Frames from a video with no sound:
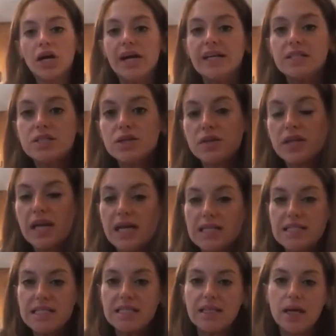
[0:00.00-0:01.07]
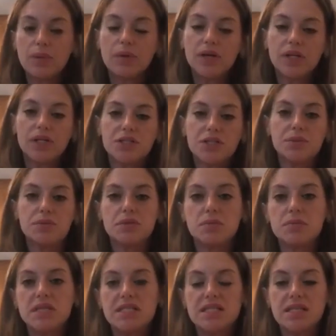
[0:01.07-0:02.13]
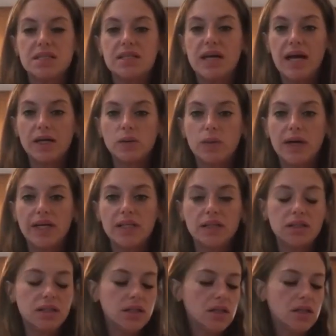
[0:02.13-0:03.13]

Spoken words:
All right, so the next thing that we're gonna do is mix in an egg white.